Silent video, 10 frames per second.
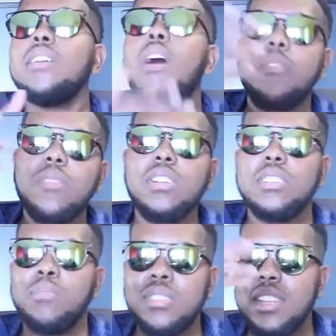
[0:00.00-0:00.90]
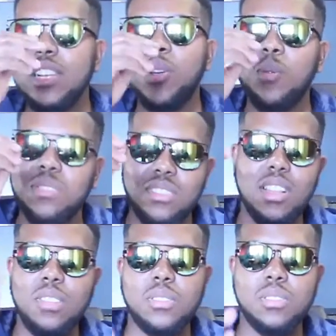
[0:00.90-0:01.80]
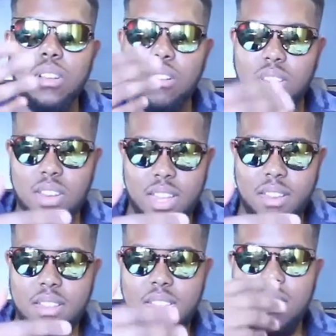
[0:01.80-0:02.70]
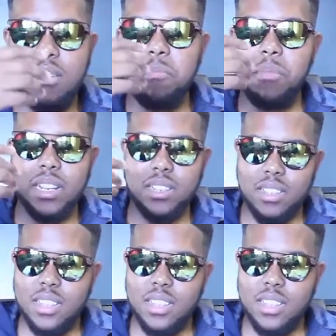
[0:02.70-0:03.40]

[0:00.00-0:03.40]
Of course, I'm not saying don't sell your song online, but